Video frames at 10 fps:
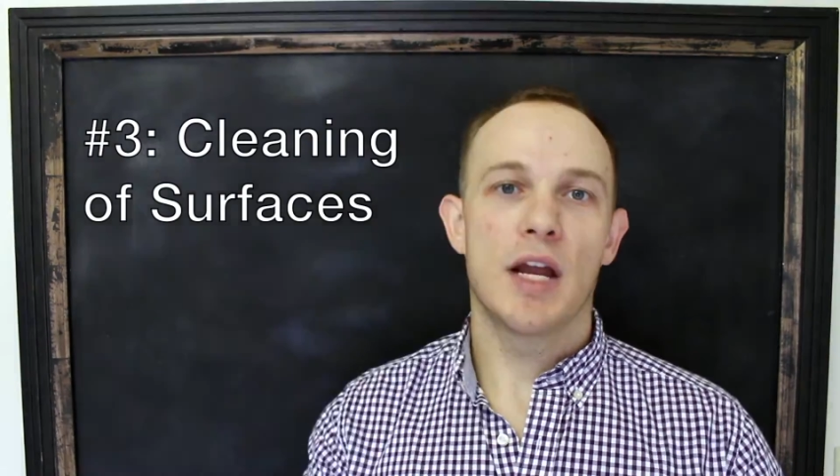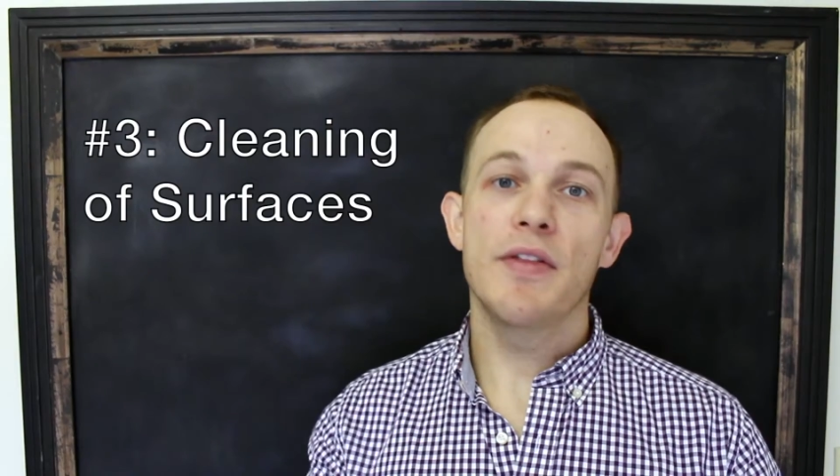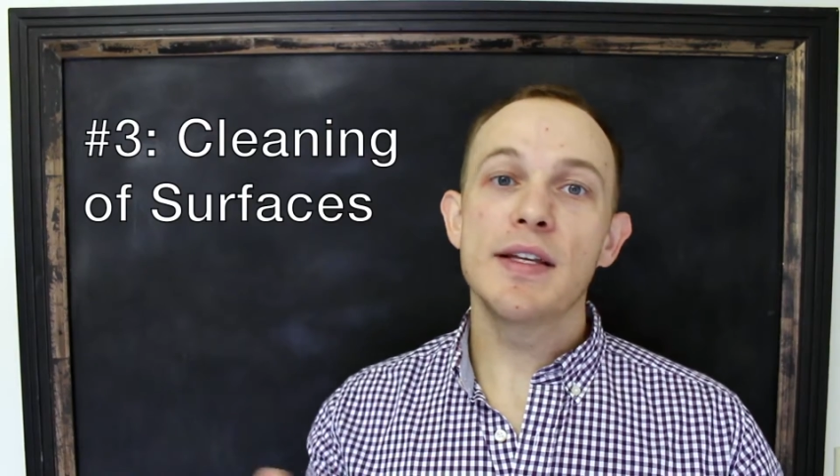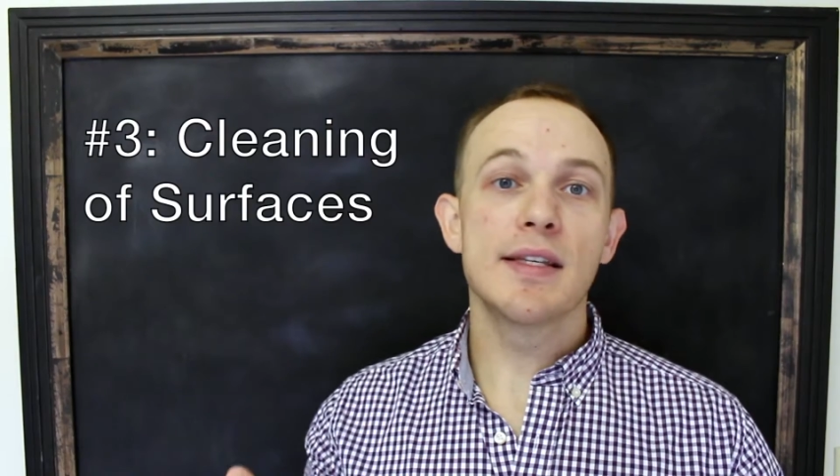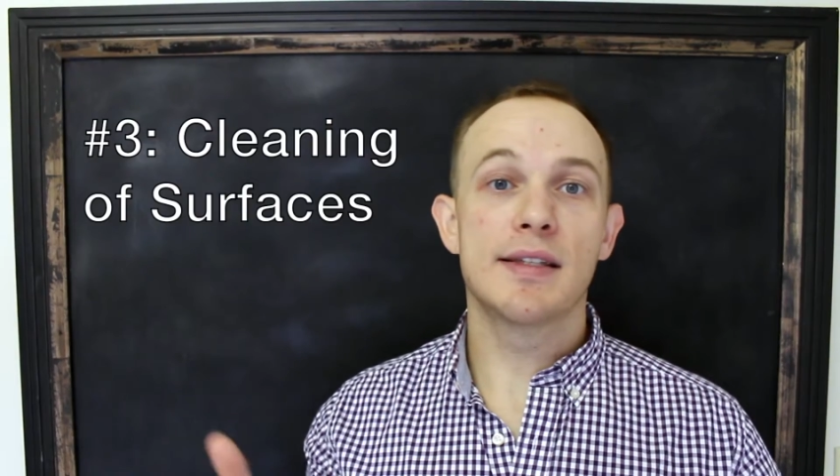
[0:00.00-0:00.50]
Now
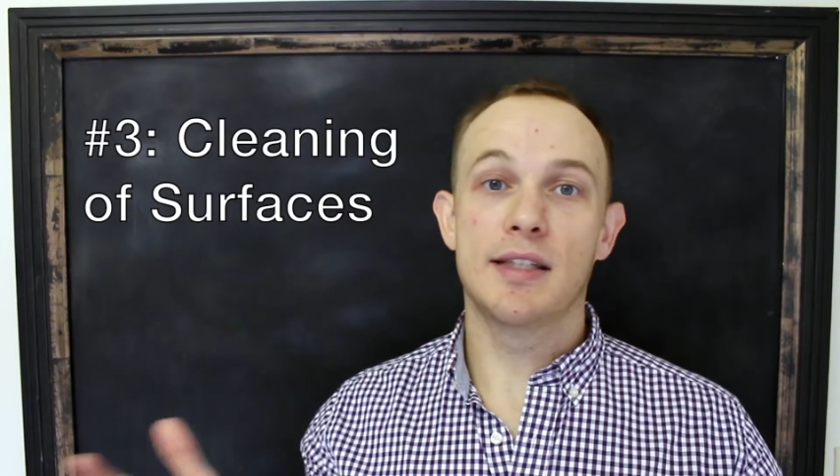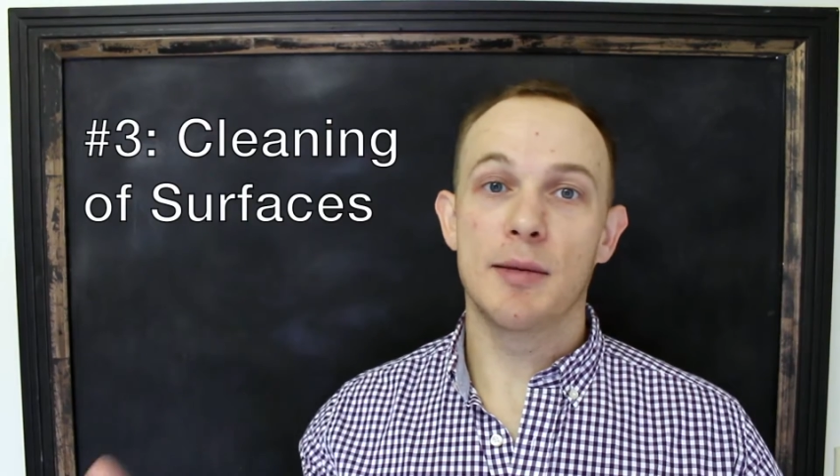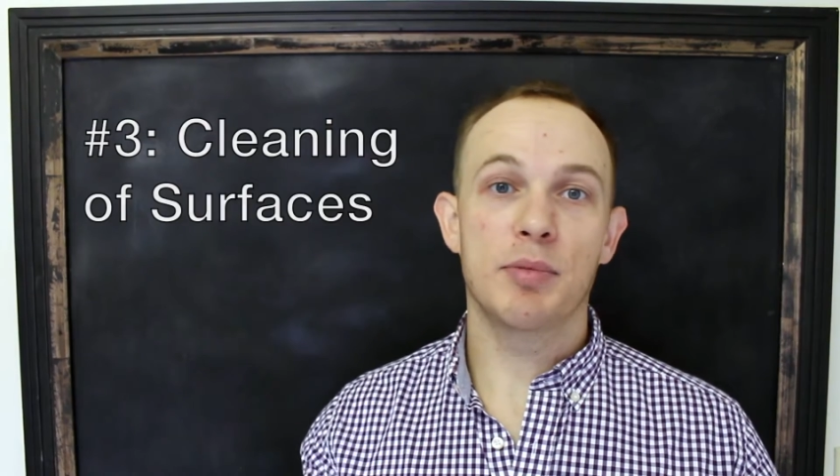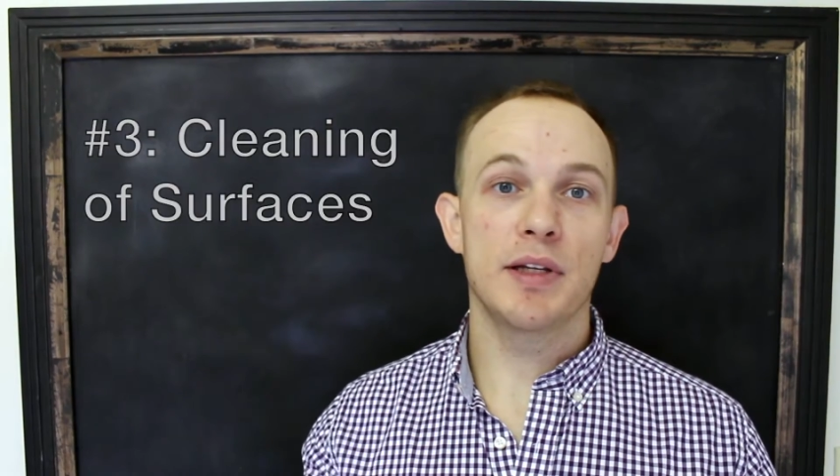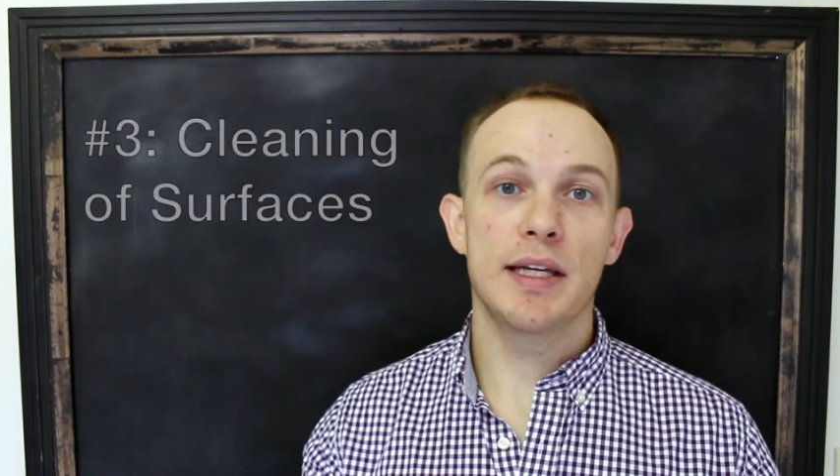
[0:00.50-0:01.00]
this is
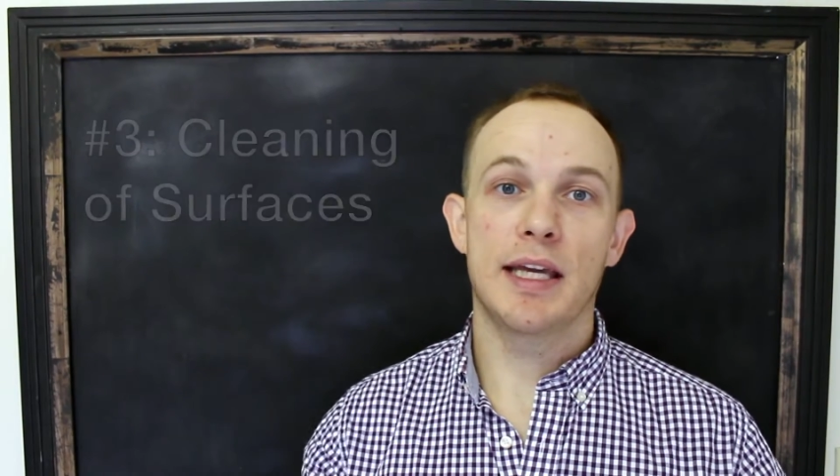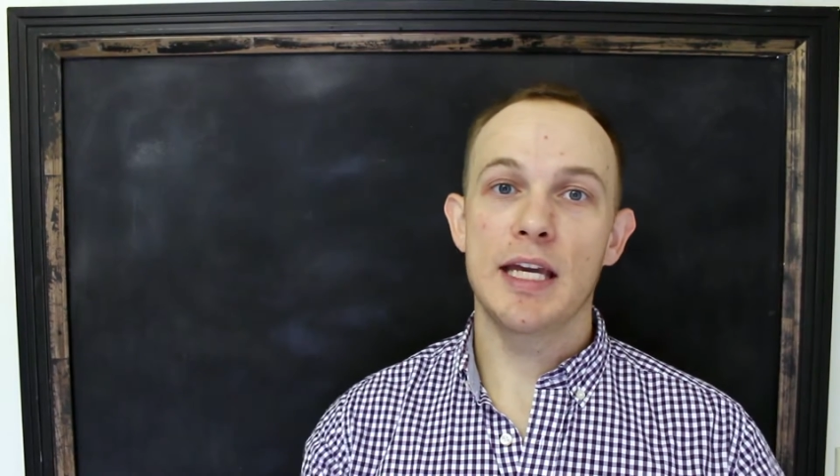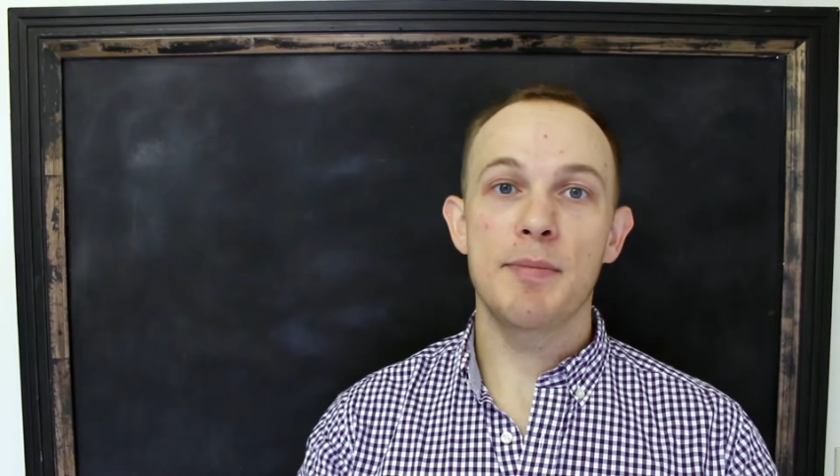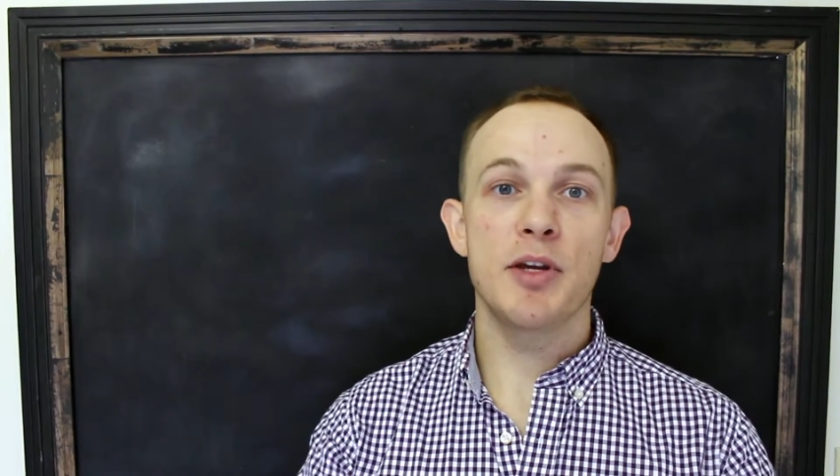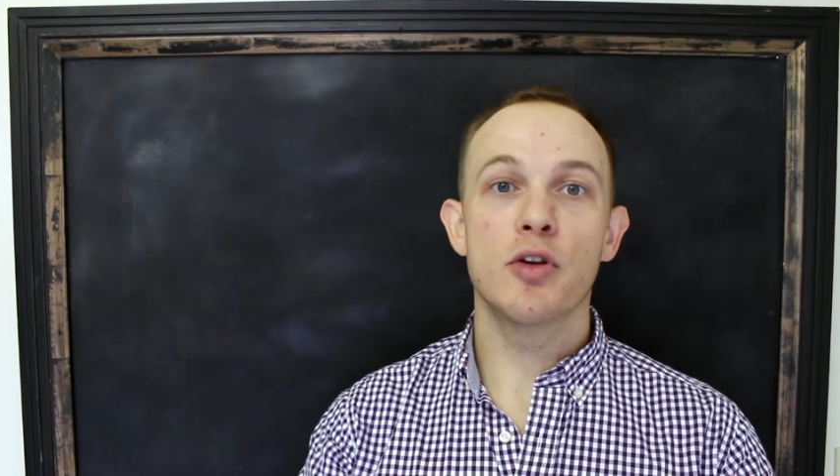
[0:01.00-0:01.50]
simply
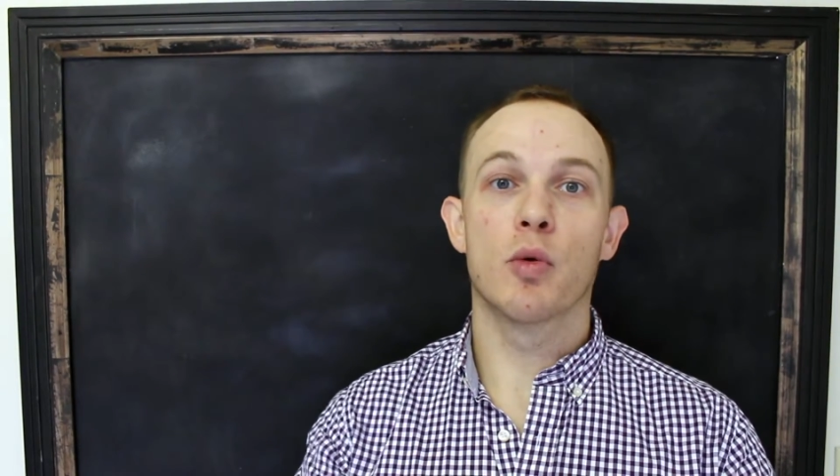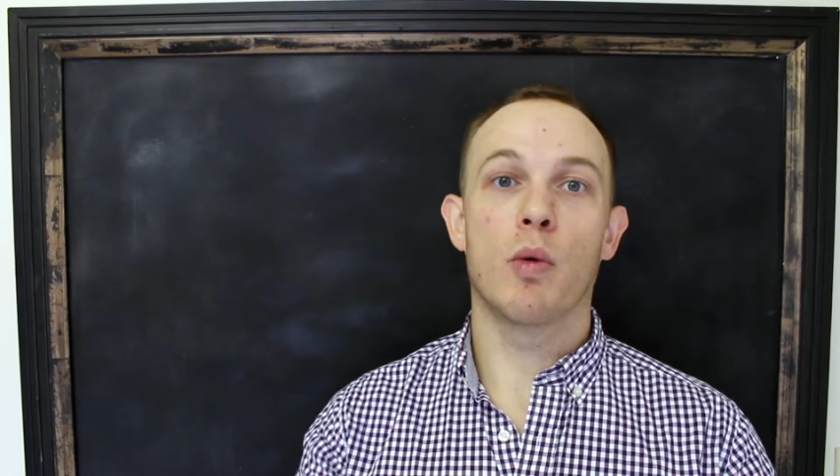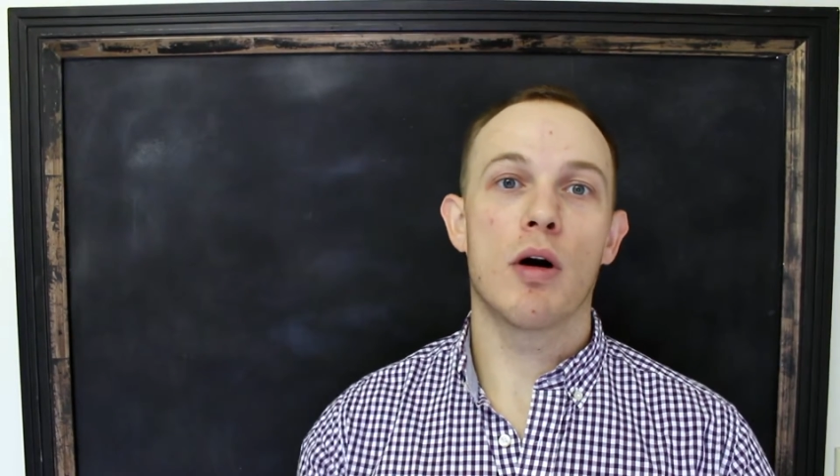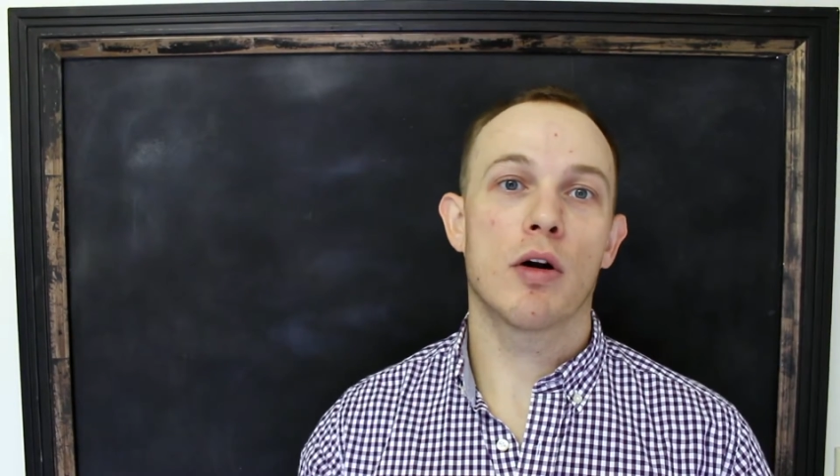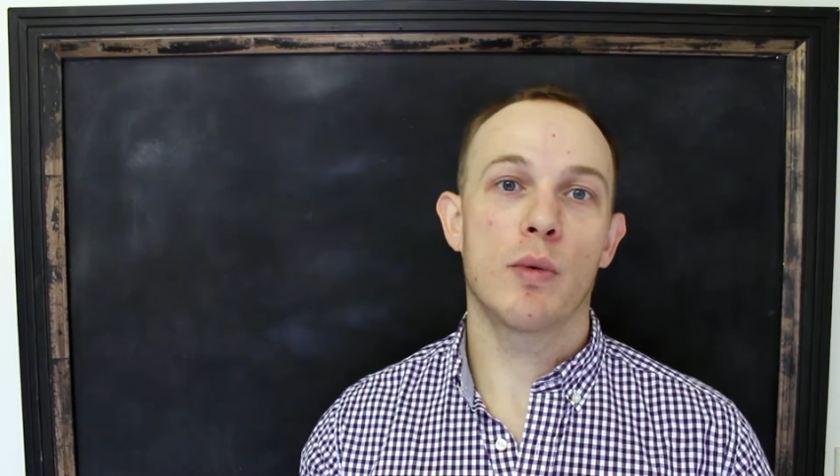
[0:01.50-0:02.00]
keeping your
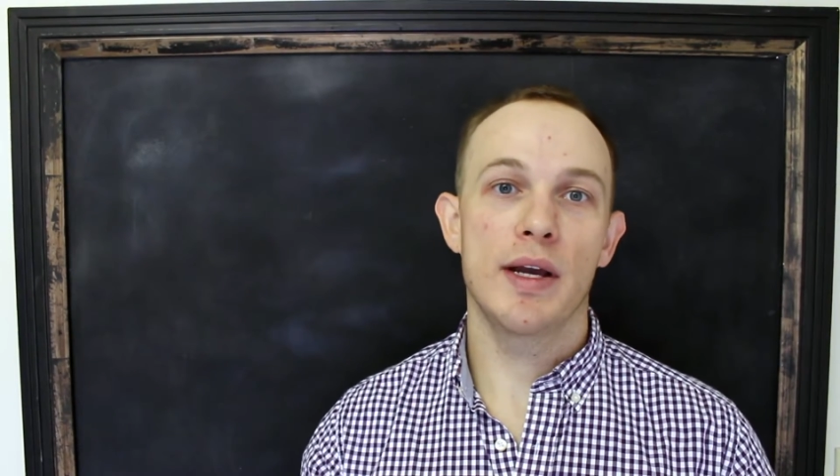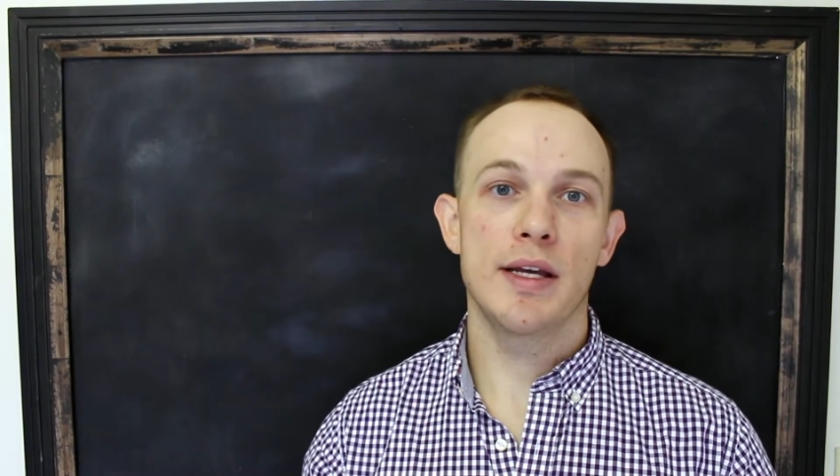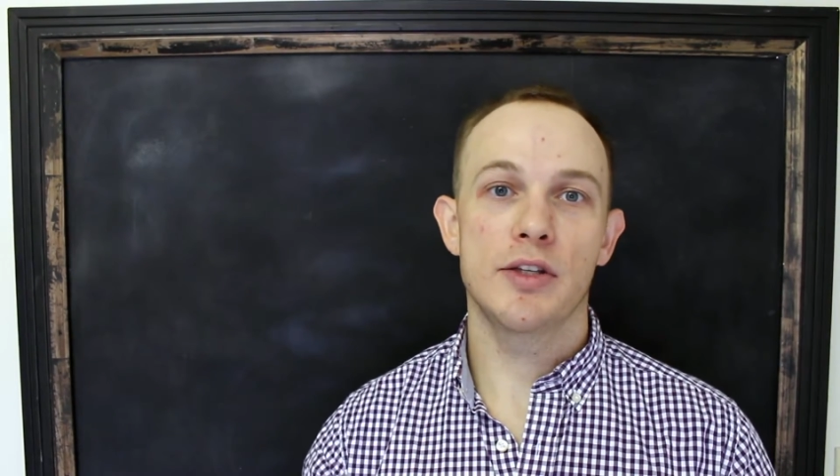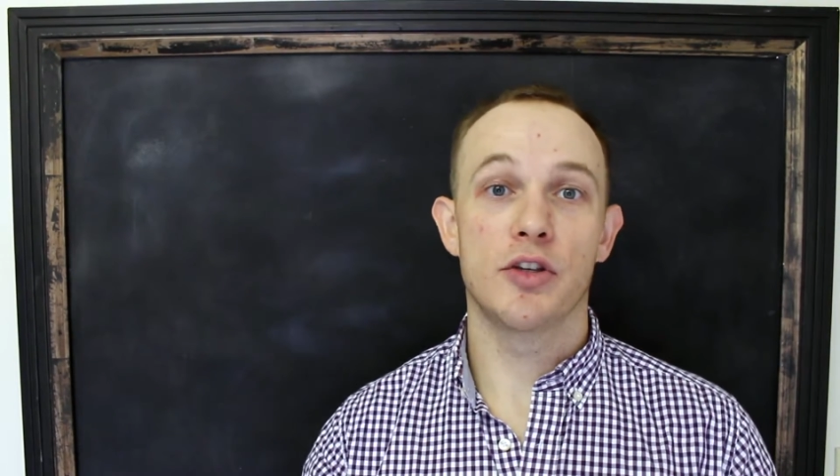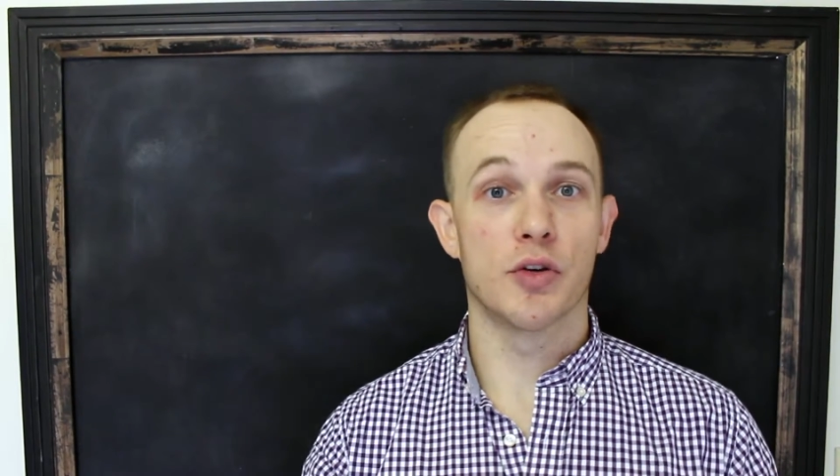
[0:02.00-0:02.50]
walkways,